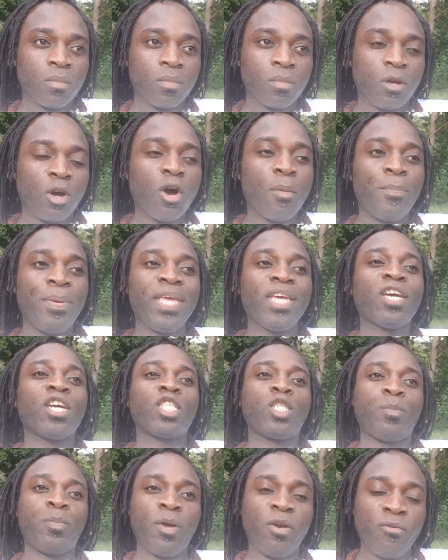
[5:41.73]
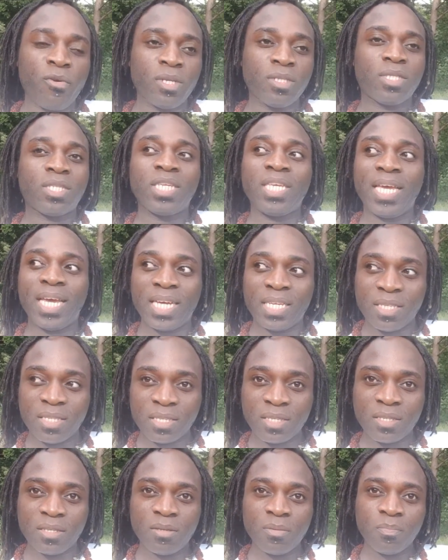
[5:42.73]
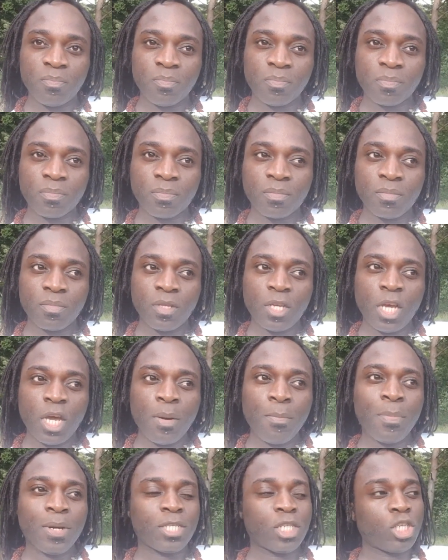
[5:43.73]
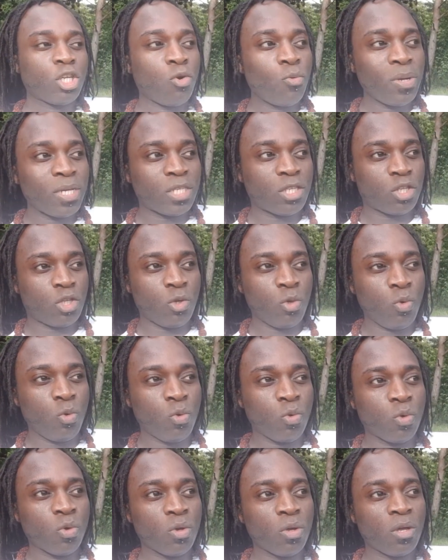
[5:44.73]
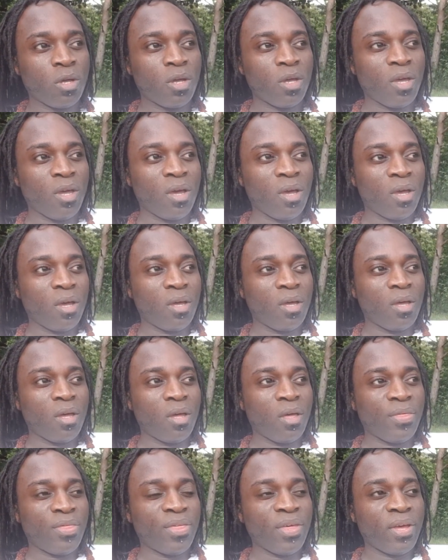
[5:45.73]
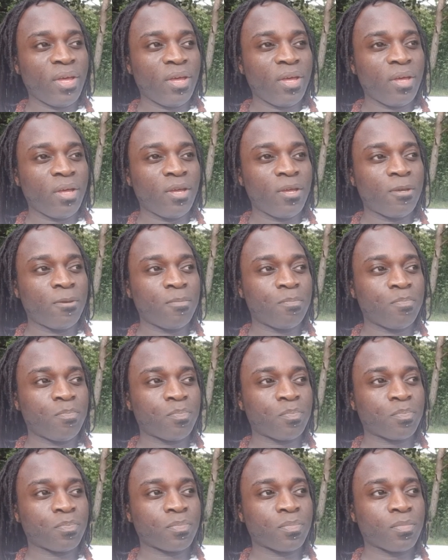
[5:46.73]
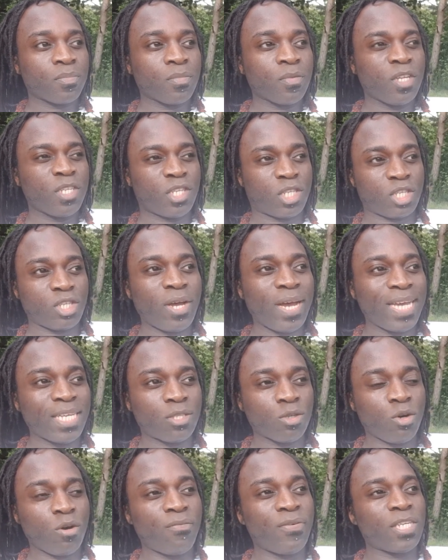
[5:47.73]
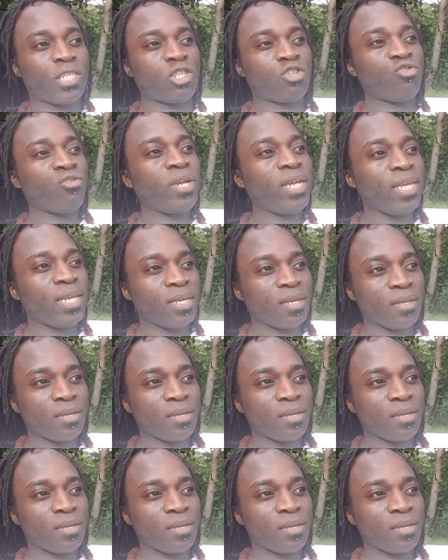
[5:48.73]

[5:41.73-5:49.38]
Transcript: are being experienced, yes. But so is too the sight of a tree.